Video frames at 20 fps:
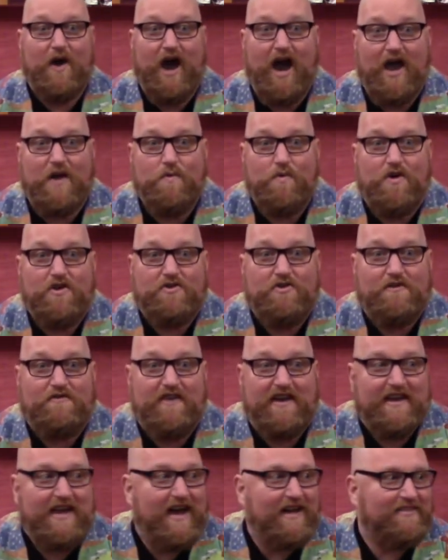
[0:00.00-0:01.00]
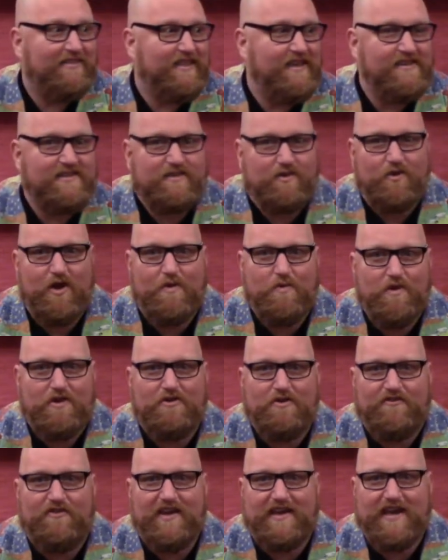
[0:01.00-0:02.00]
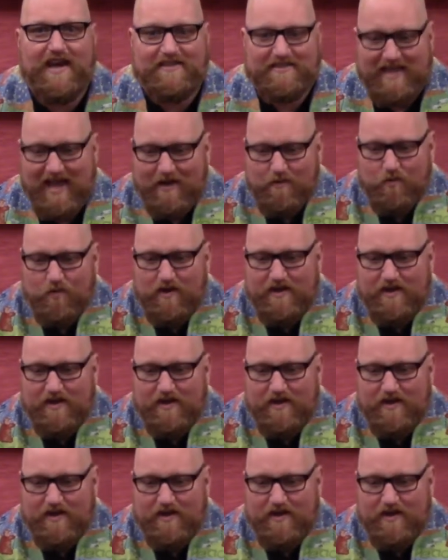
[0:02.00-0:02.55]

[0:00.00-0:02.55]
I wonder if I got this, or I wonder if I got that.